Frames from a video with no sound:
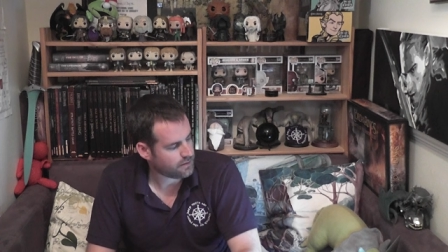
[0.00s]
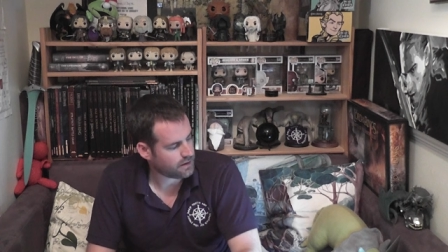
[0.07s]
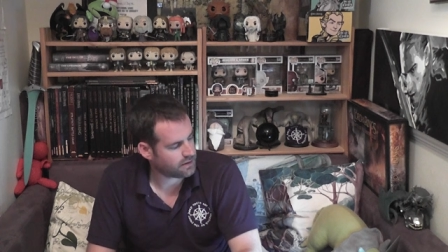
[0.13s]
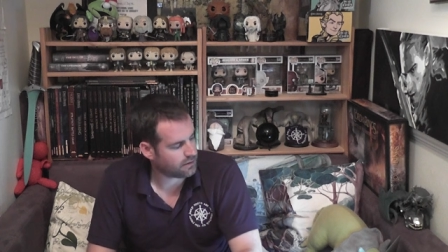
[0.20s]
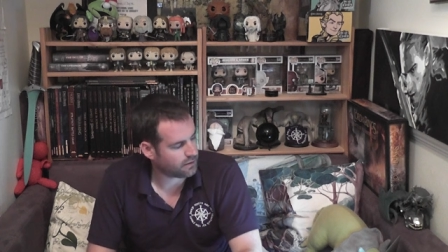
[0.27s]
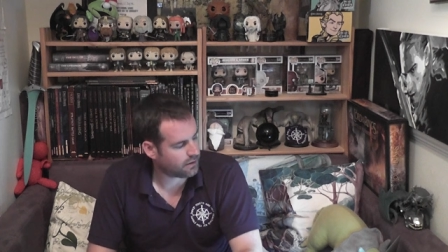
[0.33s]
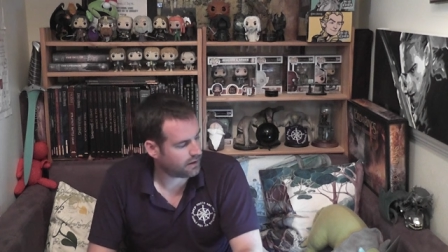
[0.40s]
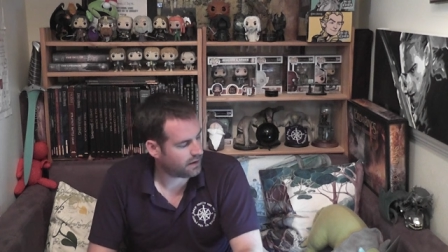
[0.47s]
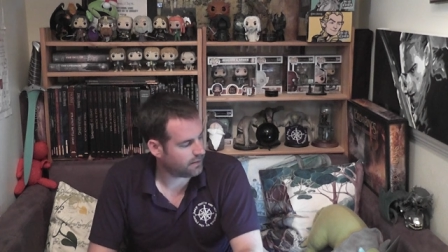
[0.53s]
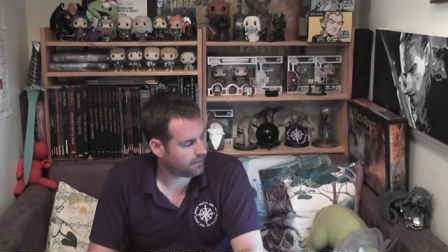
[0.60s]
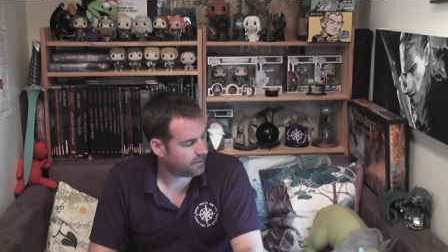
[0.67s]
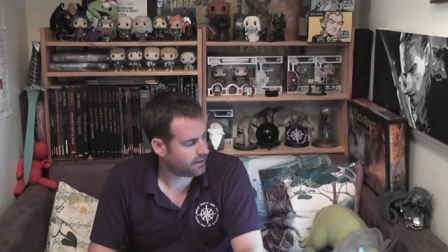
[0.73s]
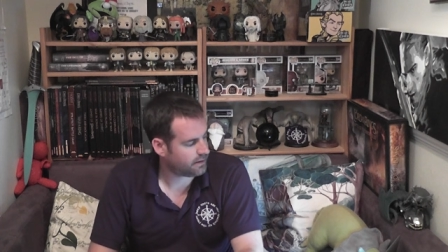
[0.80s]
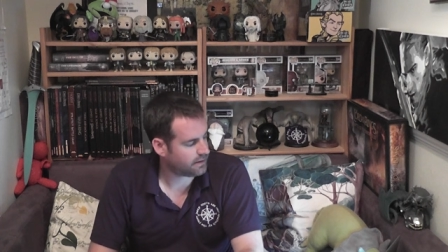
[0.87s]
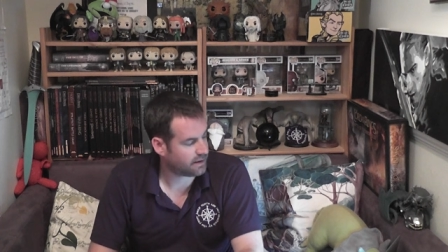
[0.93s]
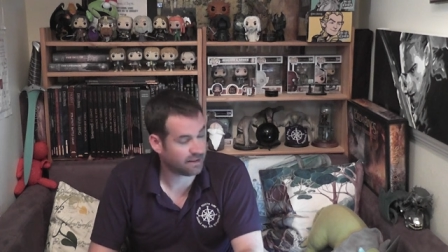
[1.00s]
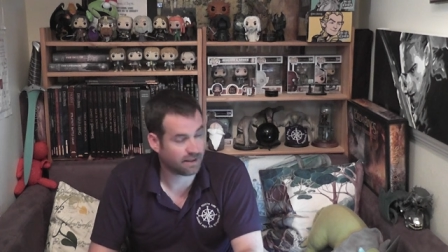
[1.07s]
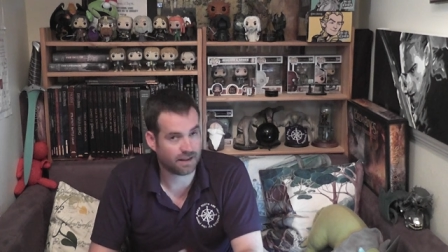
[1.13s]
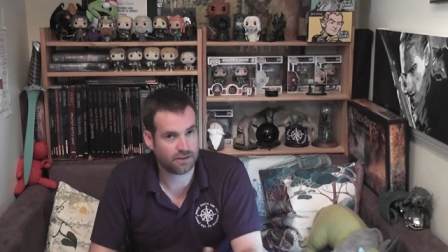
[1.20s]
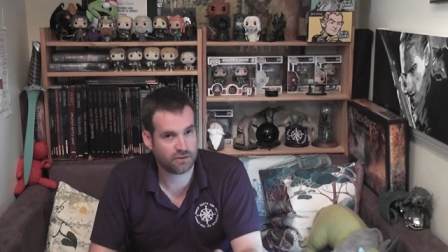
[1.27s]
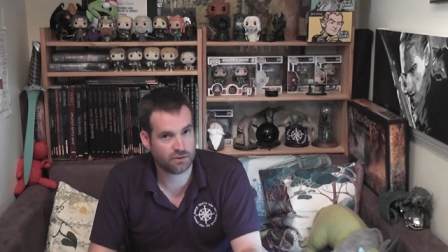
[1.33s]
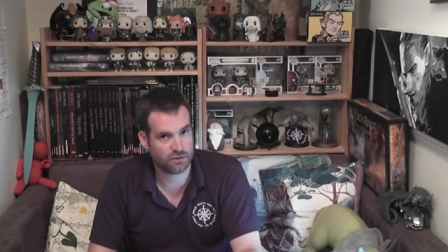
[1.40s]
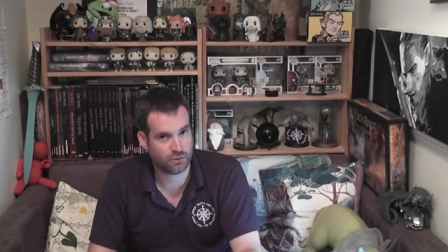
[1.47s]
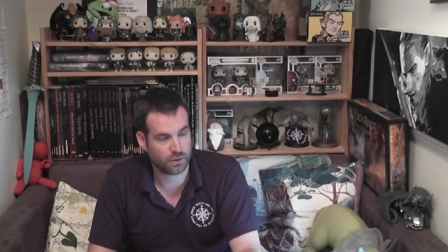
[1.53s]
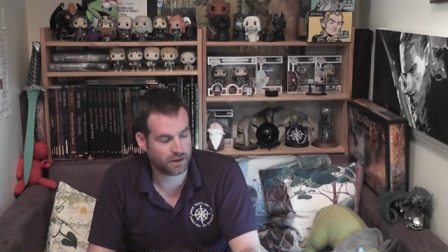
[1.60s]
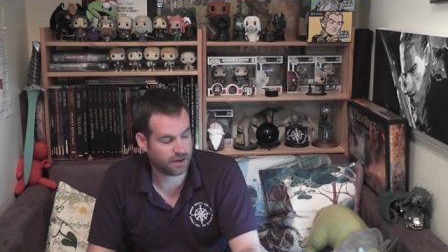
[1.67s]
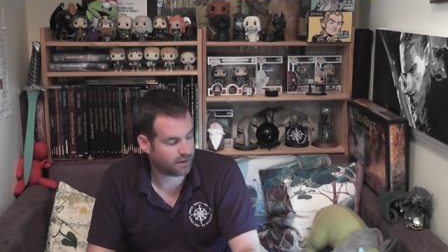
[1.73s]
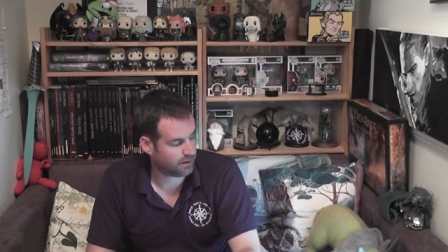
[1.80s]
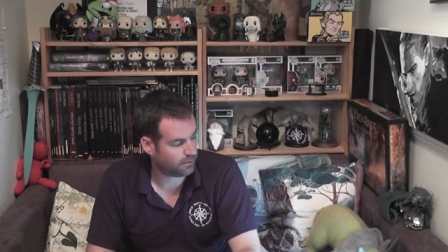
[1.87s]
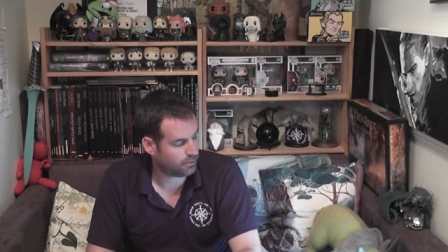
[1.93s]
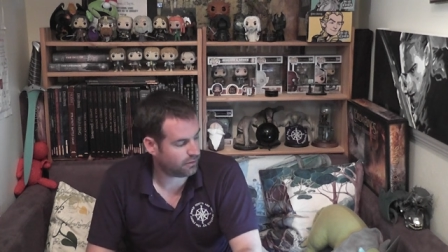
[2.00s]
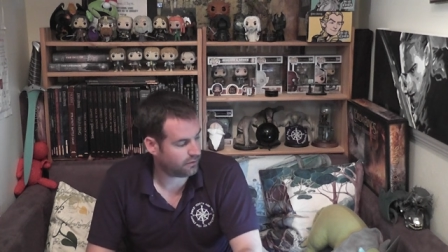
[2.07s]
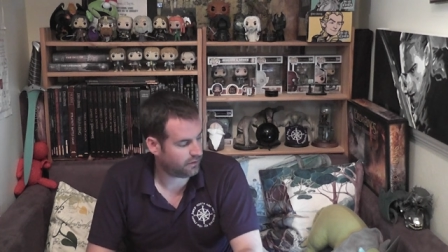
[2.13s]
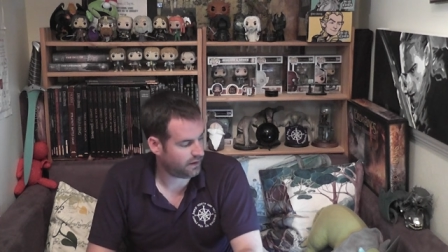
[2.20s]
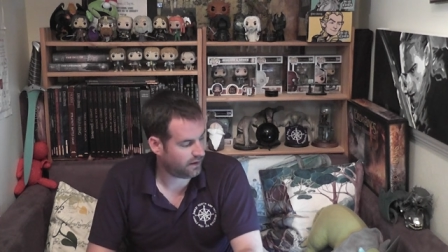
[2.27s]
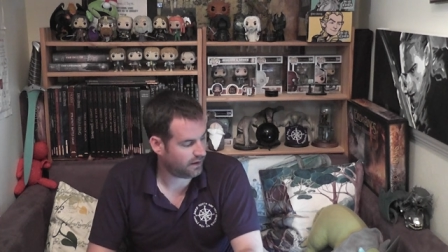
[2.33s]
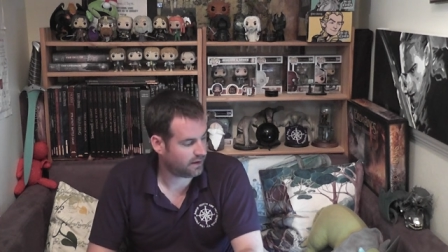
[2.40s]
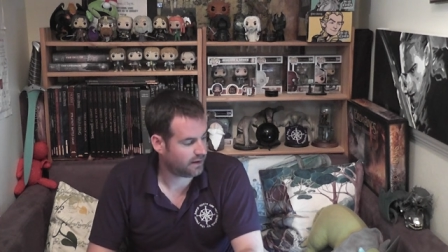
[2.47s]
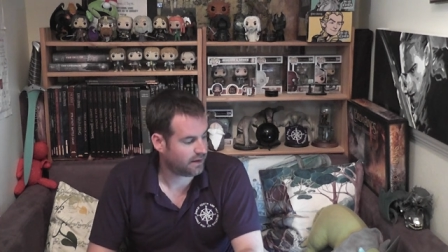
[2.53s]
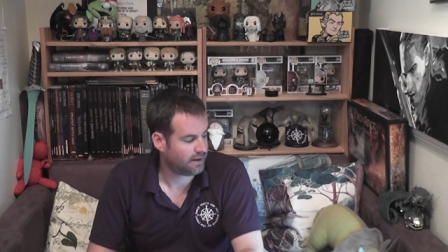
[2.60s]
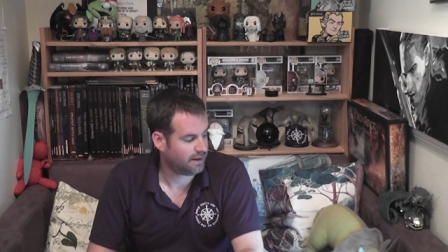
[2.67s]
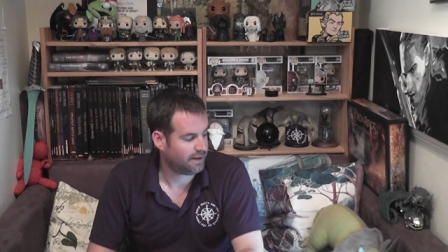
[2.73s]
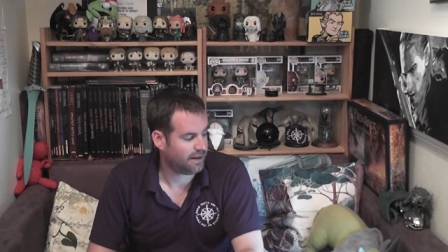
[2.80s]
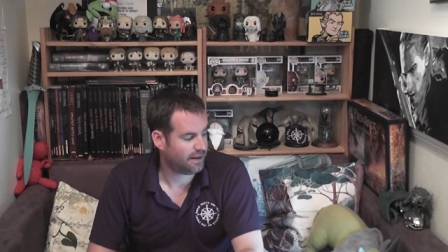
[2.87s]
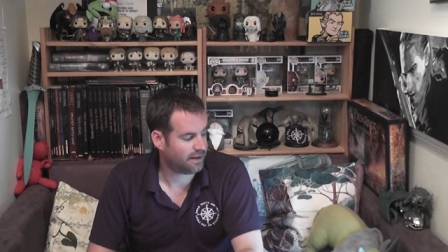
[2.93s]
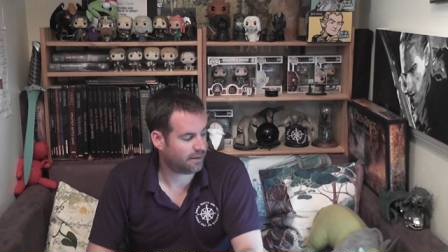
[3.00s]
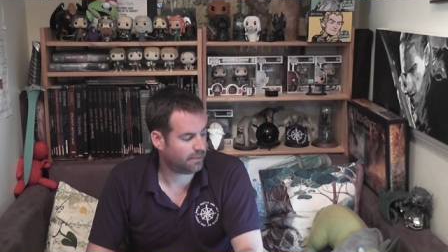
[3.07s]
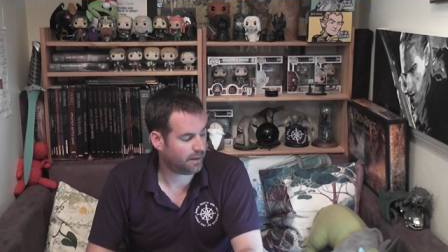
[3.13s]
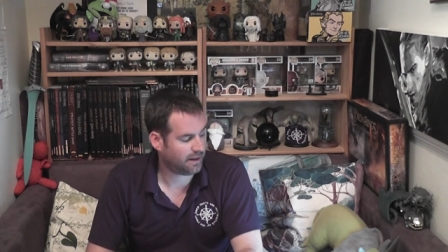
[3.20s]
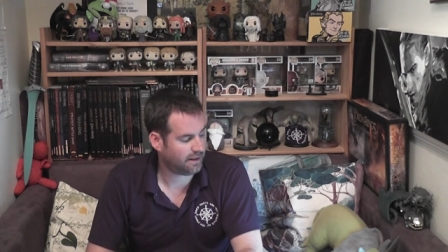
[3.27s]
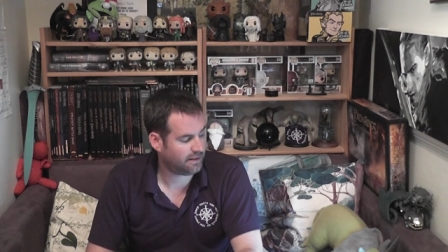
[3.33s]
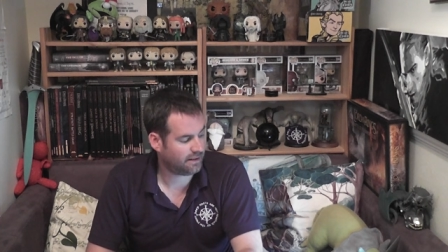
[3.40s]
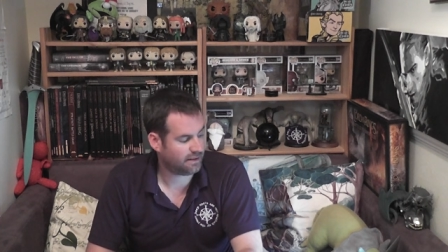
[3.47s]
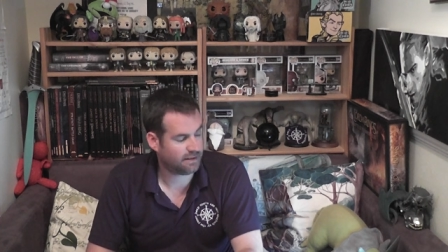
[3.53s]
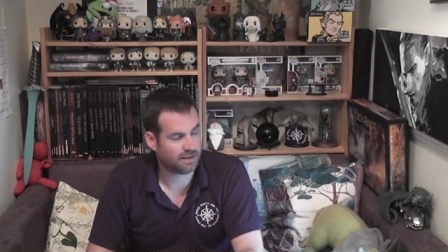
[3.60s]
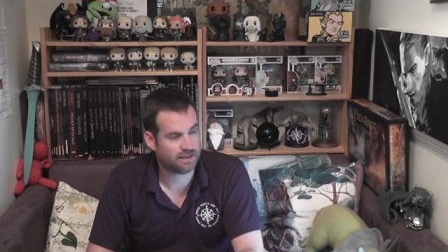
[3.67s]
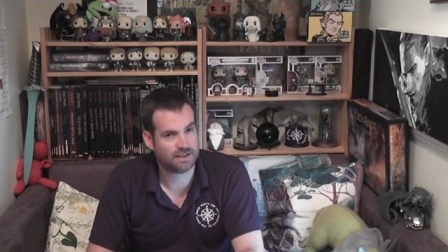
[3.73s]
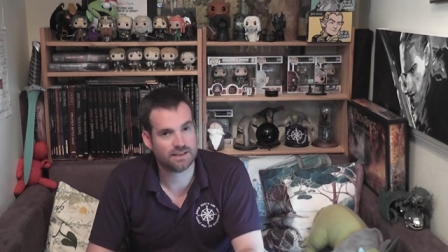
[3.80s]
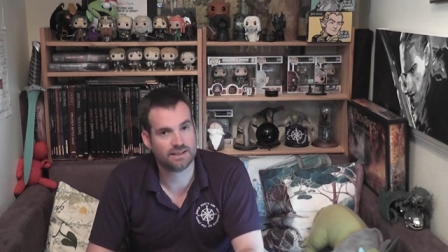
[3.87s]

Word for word: so I got him. So that's 129 bought for the year, and I painted